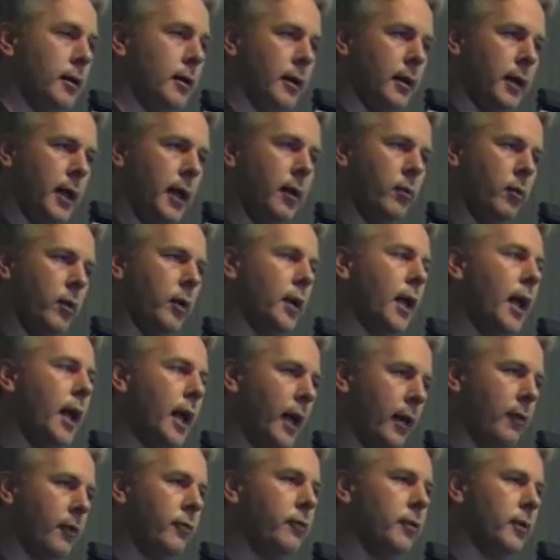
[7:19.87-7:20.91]
that it would
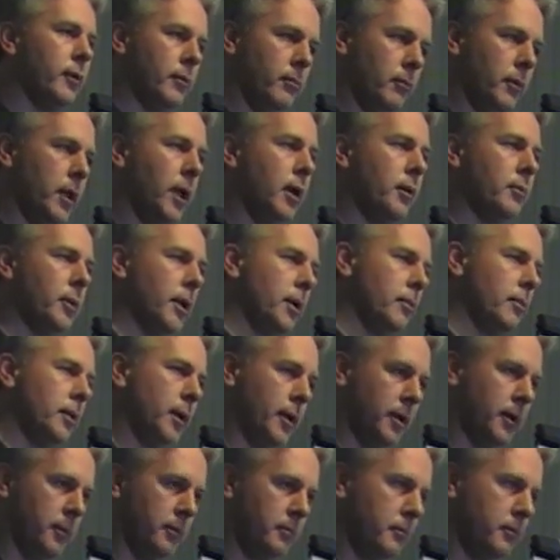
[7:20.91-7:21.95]
have, blah blah
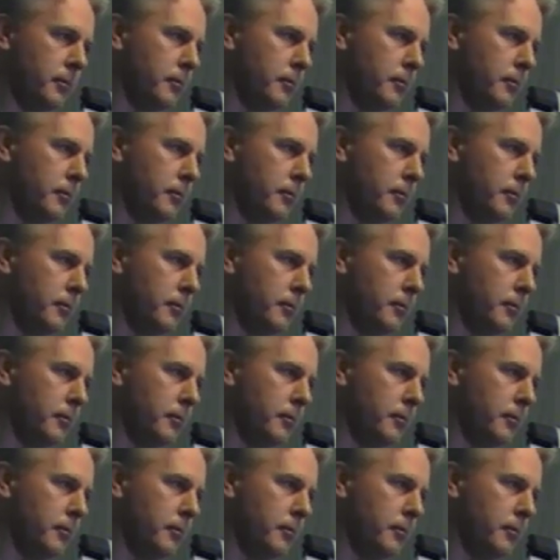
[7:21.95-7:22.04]
blah.